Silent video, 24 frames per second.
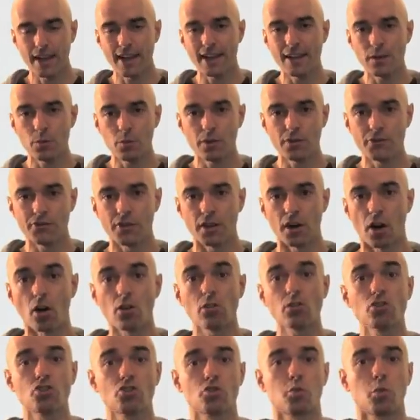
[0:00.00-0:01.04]
and it was
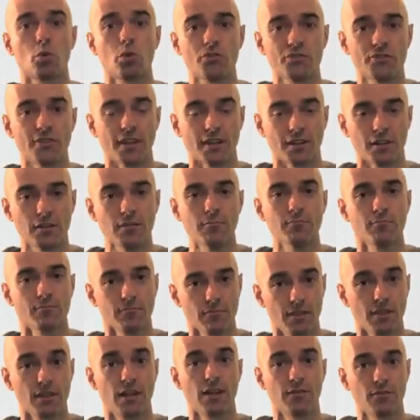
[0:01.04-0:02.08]
Arnold Schwarzenegger,
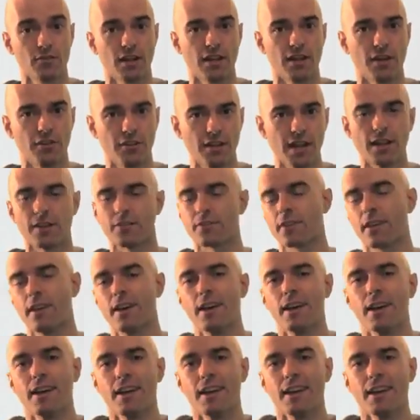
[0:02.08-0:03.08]
the Governator, yes.